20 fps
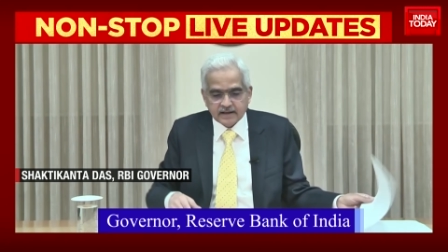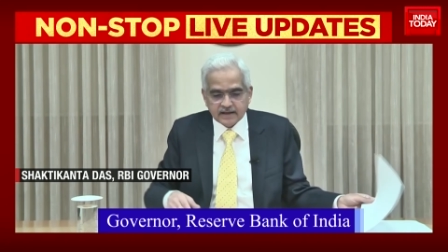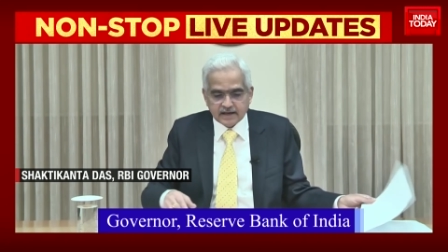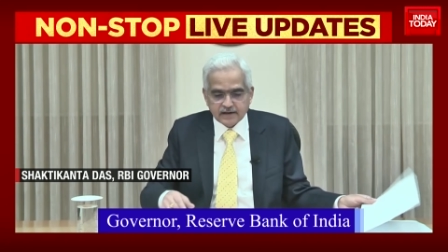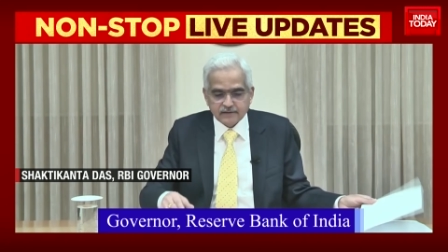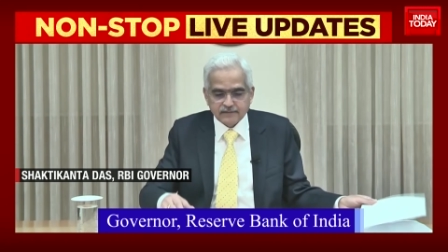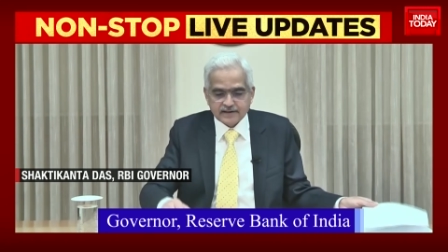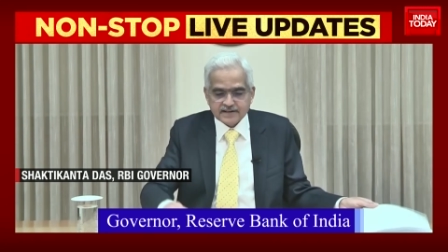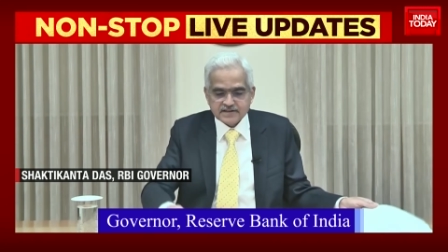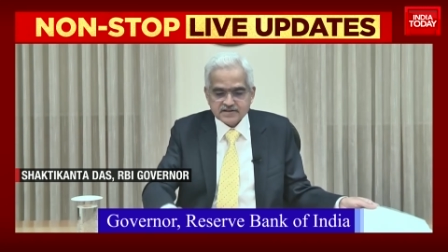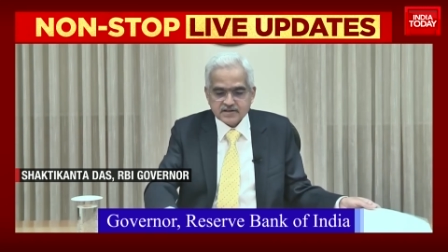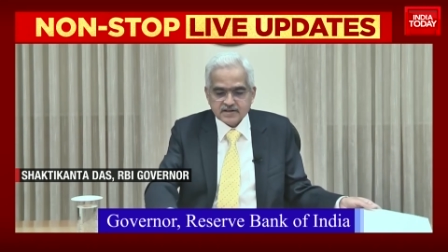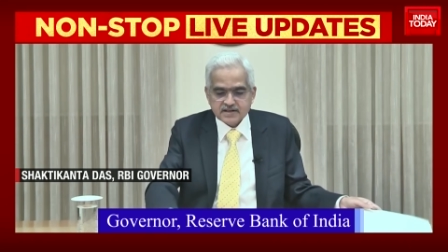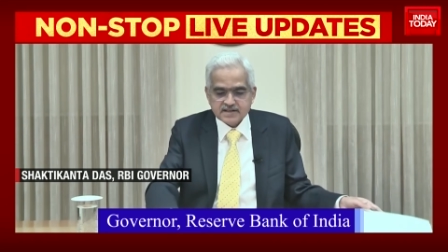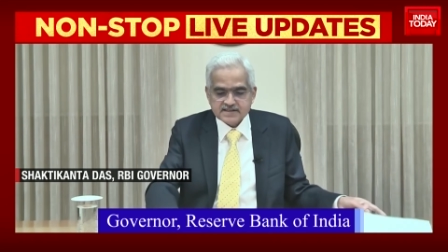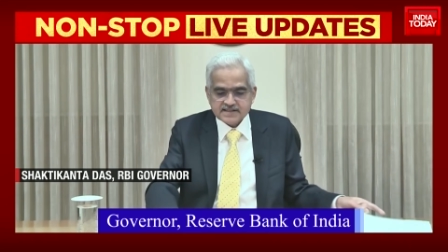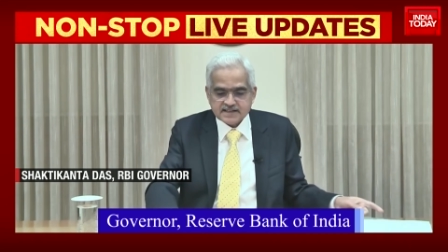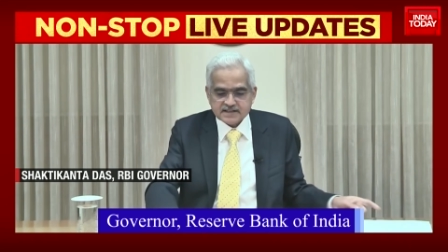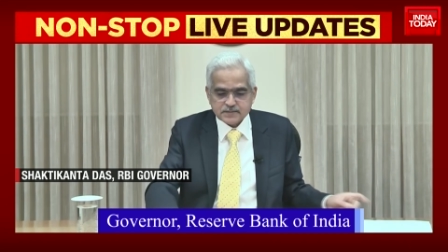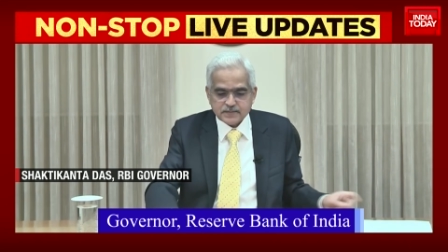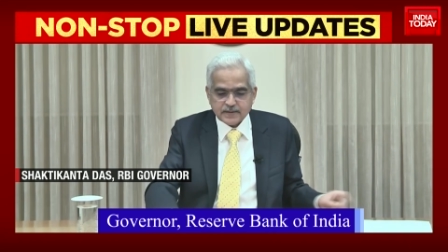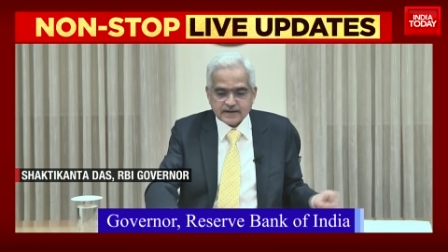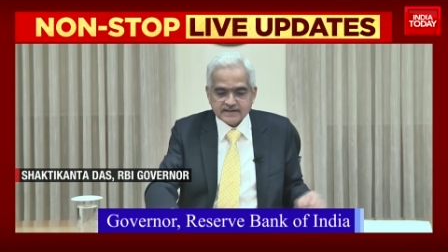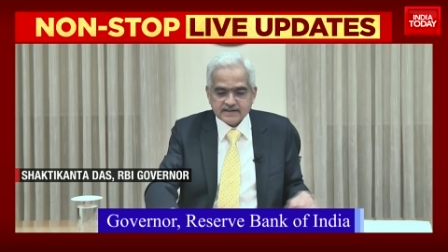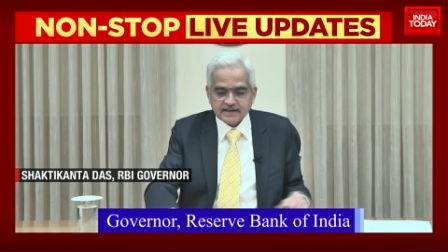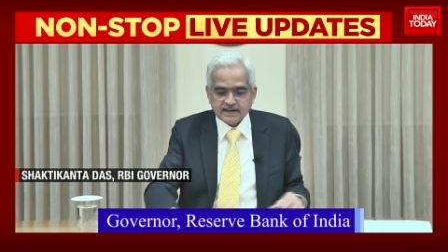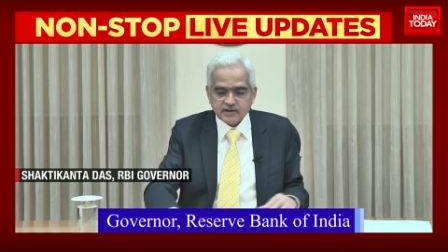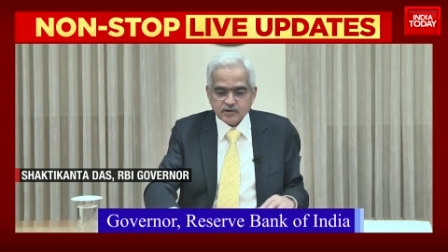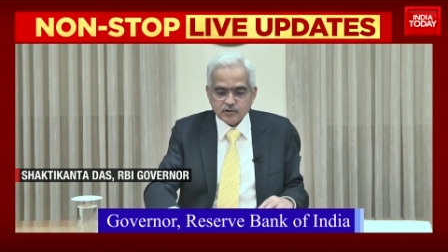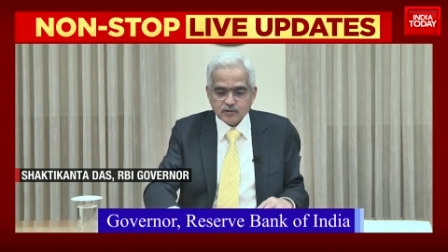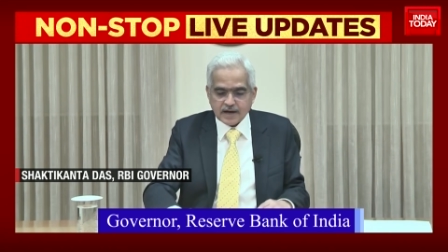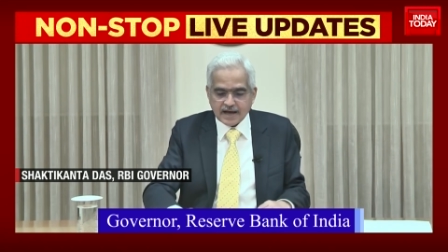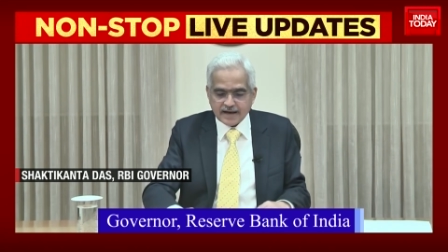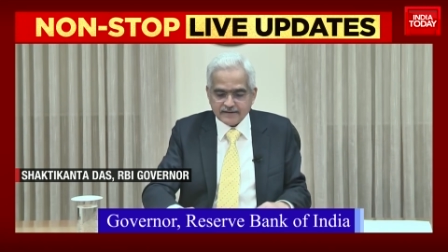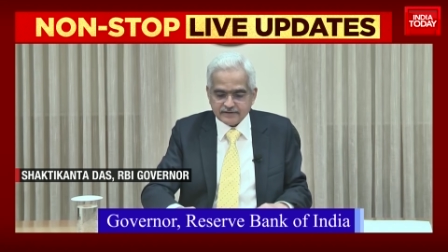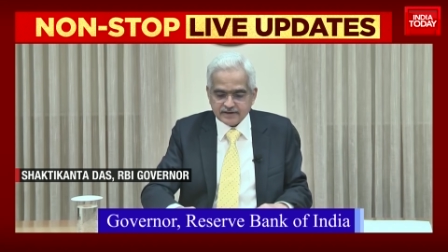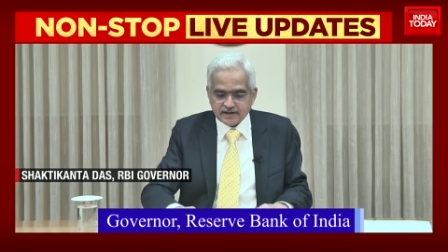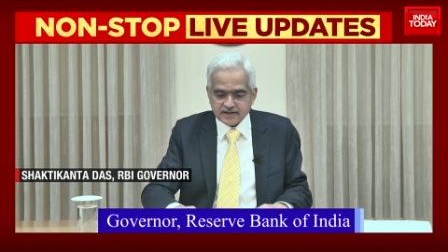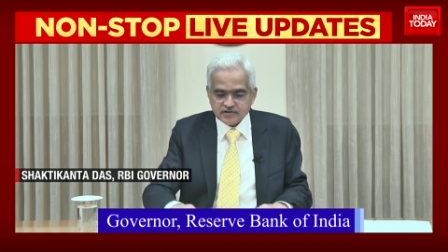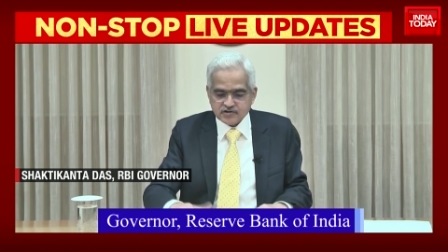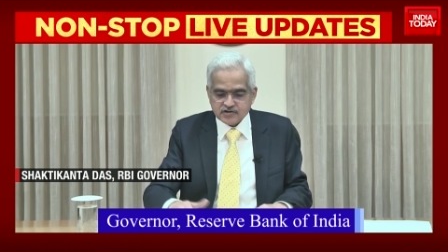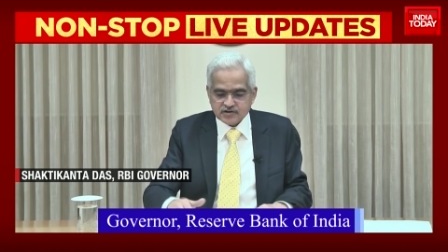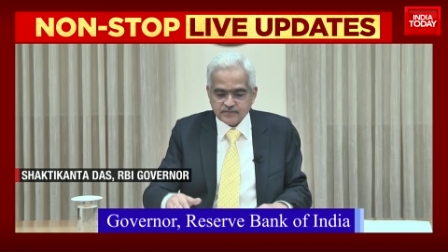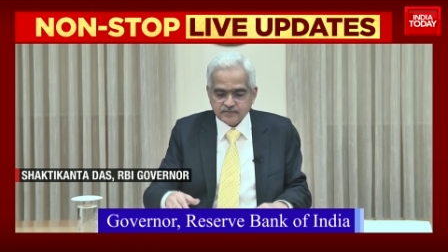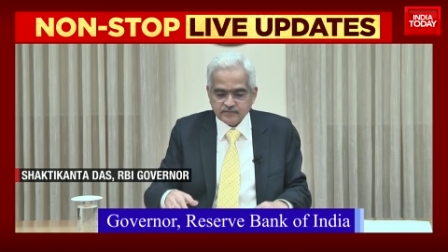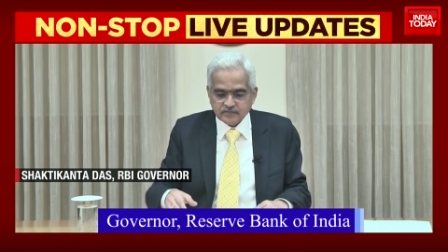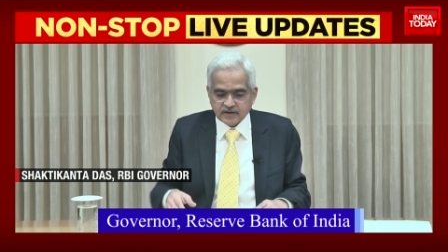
Inflation is expected to average